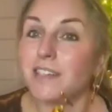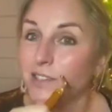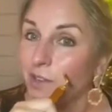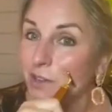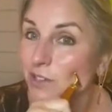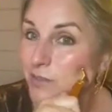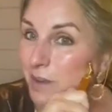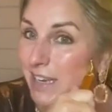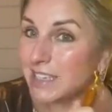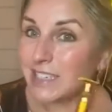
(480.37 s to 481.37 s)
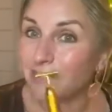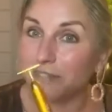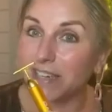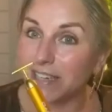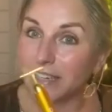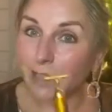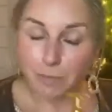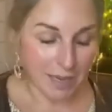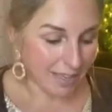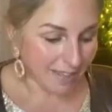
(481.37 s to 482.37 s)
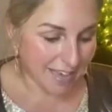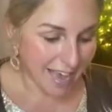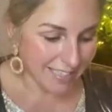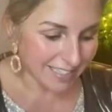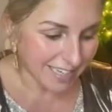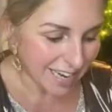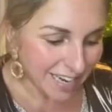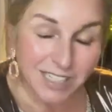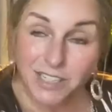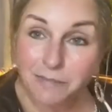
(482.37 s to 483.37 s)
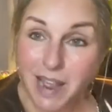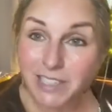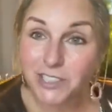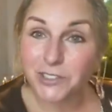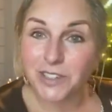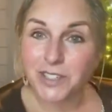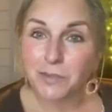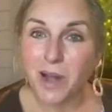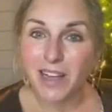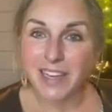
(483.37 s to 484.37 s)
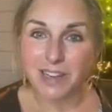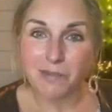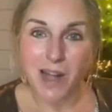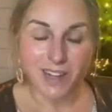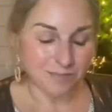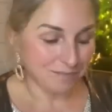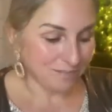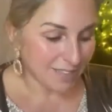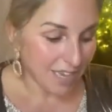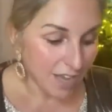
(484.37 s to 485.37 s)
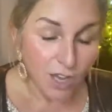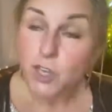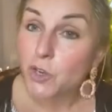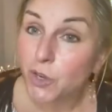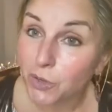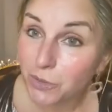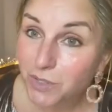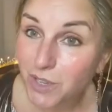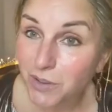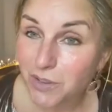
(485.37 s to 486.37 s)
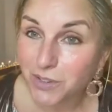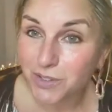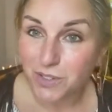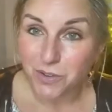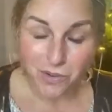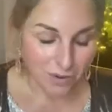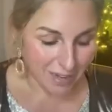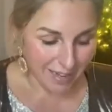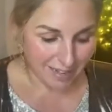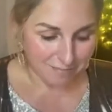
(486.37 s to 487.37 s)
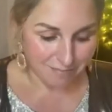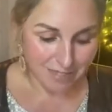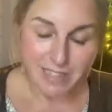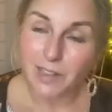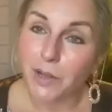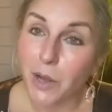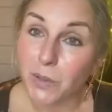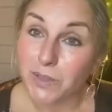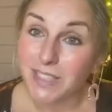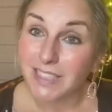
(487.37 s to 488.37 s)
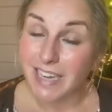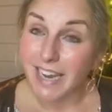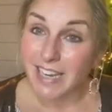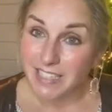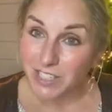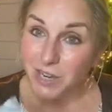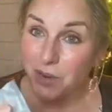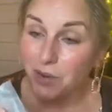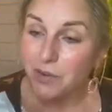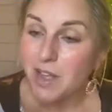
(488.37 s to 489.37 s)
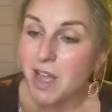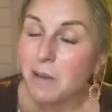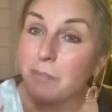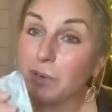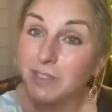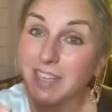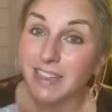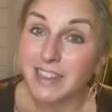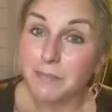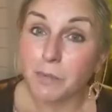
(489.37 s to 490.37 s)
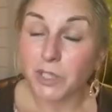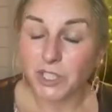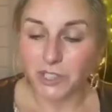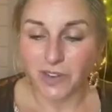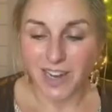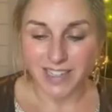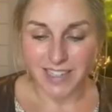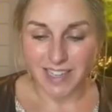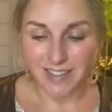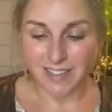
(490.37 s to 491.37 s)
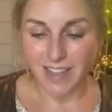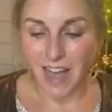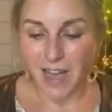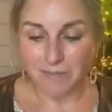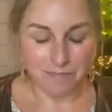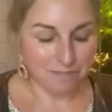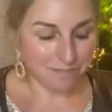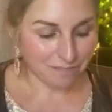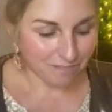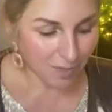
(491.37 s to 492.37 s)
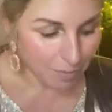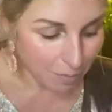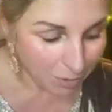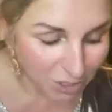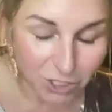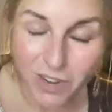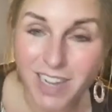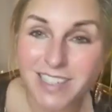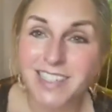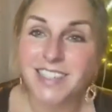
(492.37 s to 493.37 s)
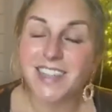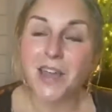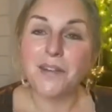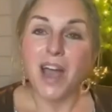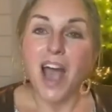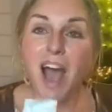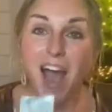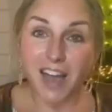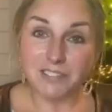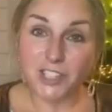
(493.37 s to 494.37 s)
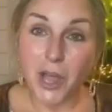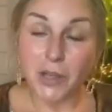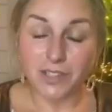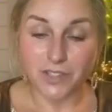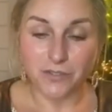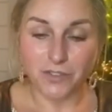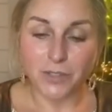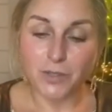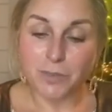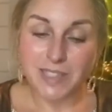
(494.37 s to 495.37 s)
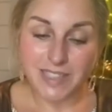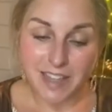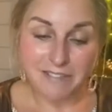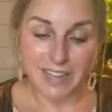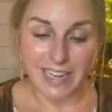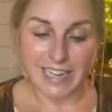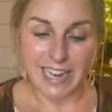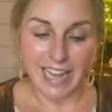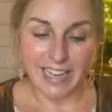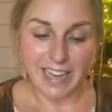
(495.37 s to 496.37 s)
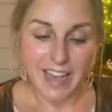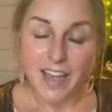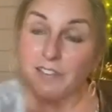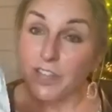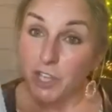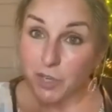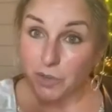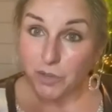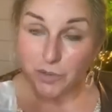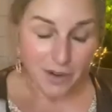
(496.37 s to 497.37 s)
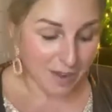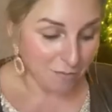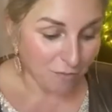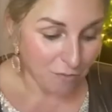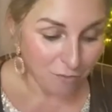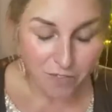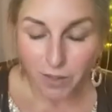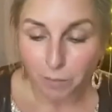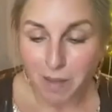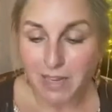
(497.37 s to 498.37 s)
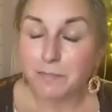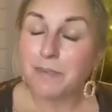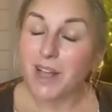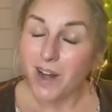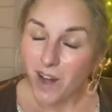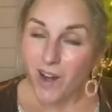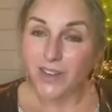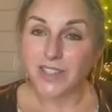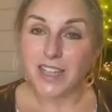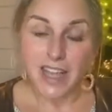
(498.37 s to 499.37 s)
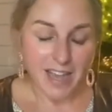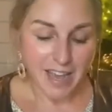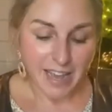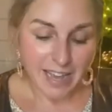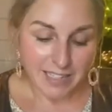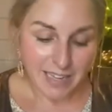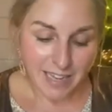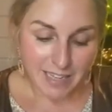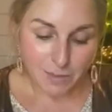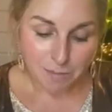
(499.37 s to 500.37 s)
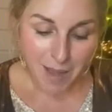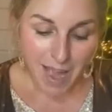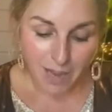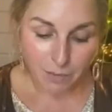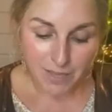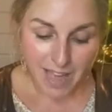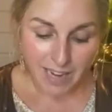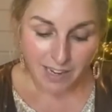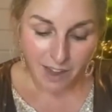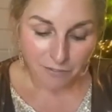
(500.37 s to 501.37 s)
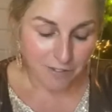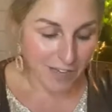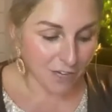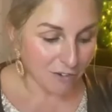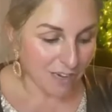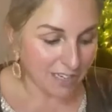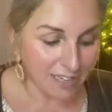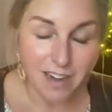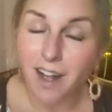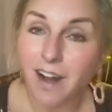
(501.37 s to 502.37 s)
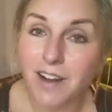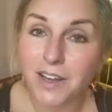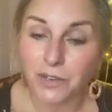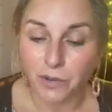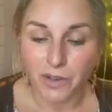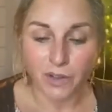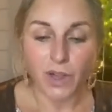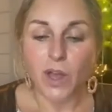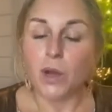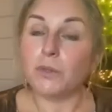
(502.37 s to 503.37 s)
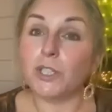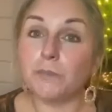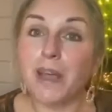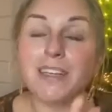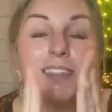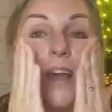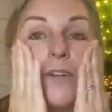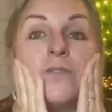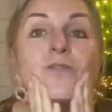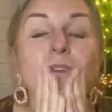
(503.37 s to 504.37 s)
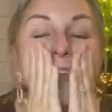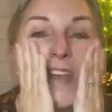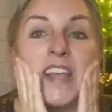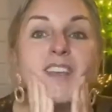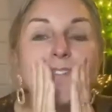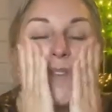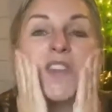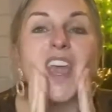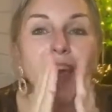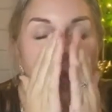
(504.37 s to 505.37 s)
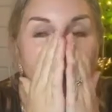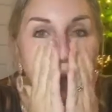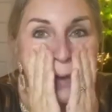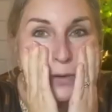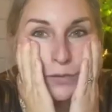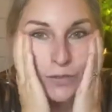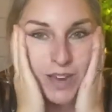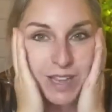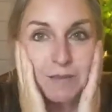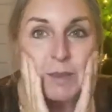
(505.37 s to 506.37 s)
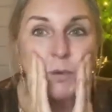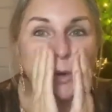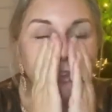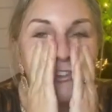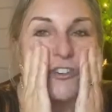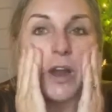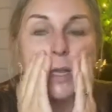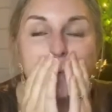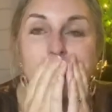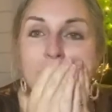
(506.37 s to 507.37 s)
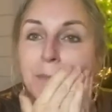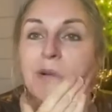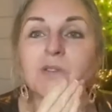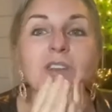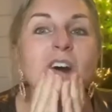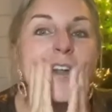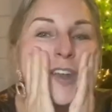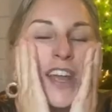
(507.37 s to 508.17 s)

although you might need to fiddle a little bit at the end to make sure it's working well. You can also use your little gold stick to put in the moisturising, the moisturisers. So I've chosen for you specifically the youth cream from Filmed because it is back with that lovely ingredient argan oil, which makes it a really thick and creamy moisturiser to put on,